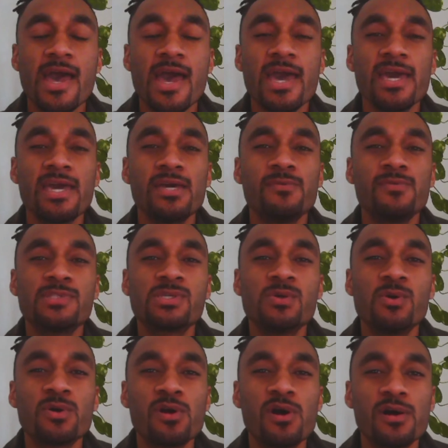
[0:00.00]
Hey, what's
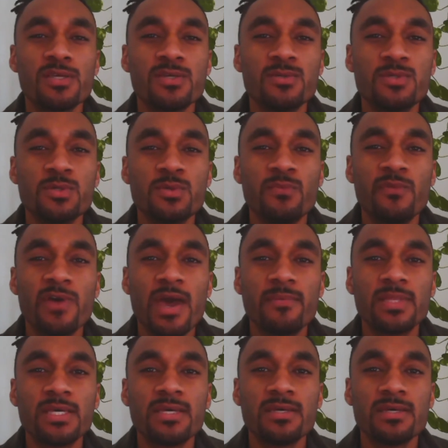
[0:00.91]
going on, YouTube
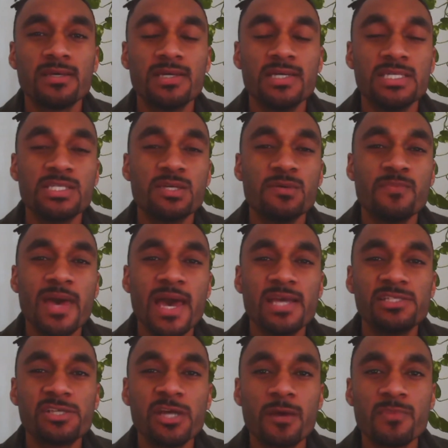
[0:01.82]
family? It's your
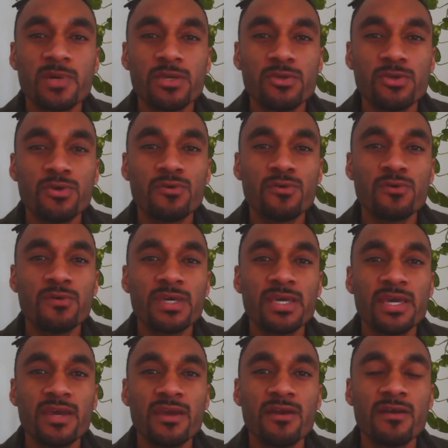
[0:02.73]
man Jeremy Doodoo
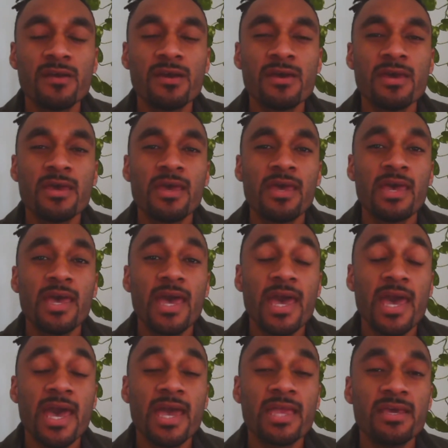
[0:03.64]
here,
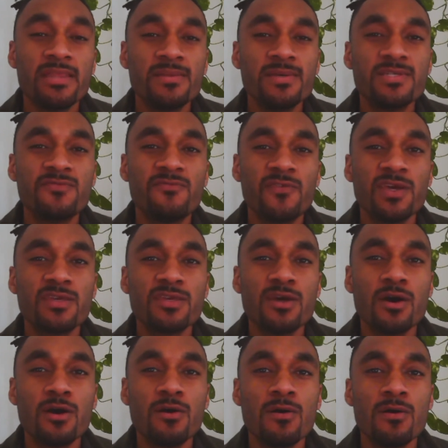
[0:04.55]
and in this
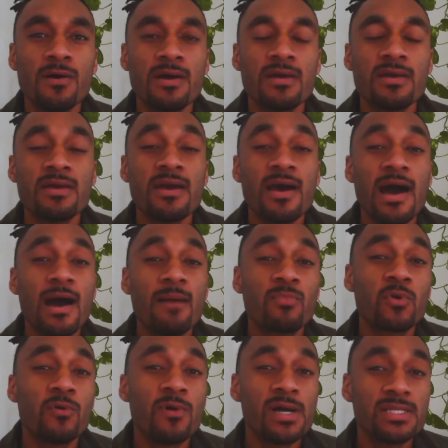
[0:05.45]
video,
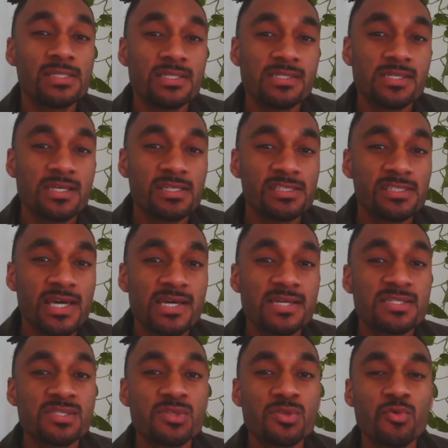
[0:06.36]
I'm going to
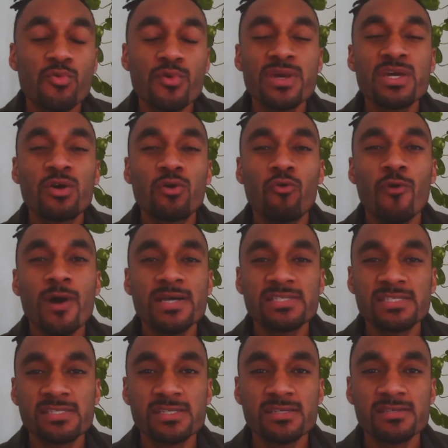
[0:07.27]
suggest 3
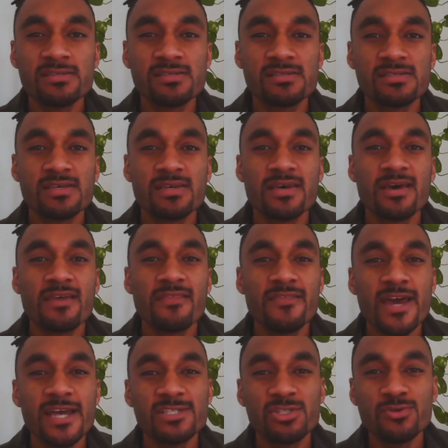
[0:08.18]
questions
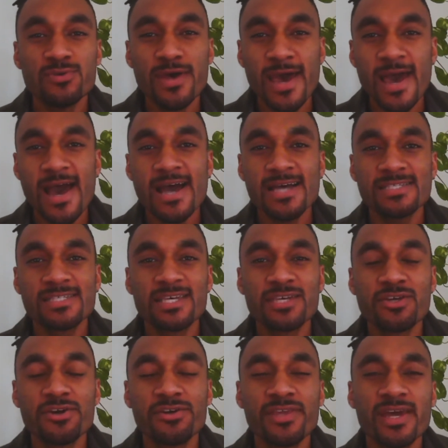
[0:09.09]
that you ask
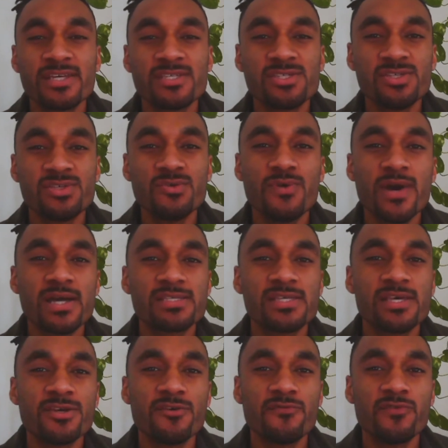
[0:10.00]
in your next
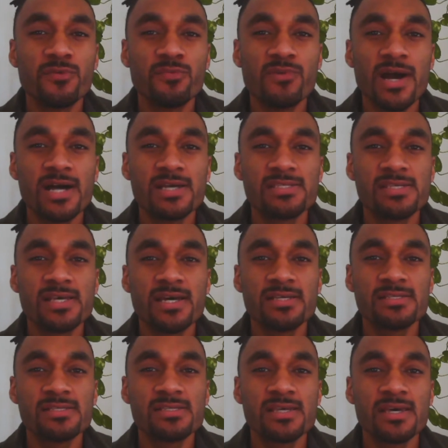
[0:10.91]
UX interview
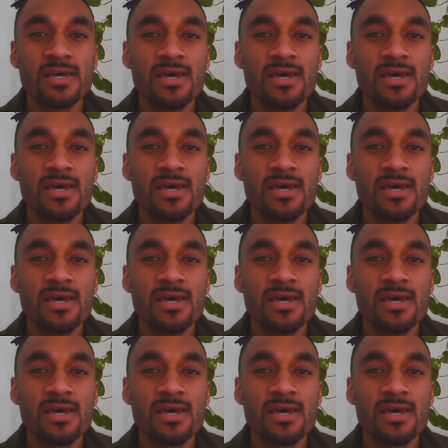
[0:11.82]
process.